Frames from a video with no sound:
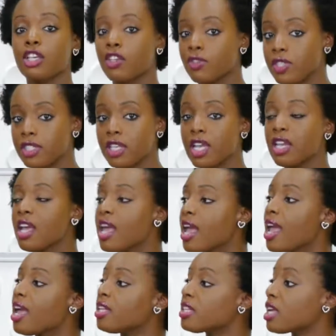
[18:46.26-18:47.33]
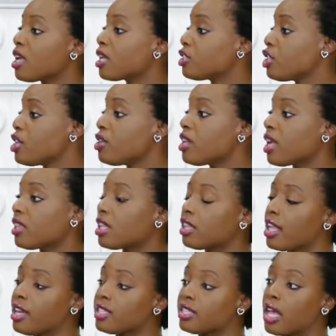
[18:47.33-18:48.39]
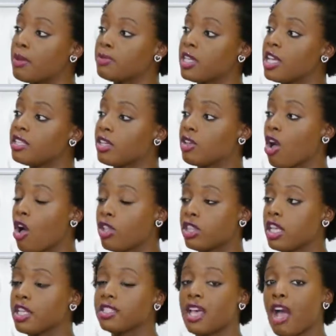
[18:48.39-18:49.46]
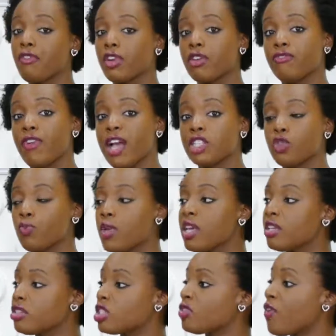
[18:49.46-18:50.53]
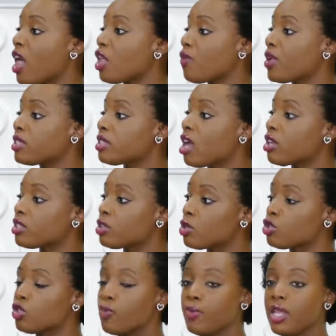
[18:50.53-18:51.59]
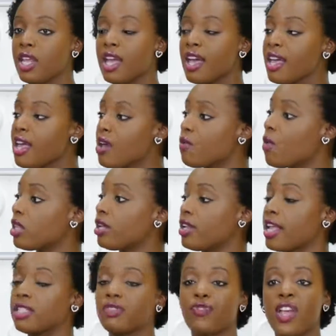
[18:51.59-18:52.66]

Houston. And to continue to get the latest updates on all things African Fashion Week, just follow us on social media, whether that's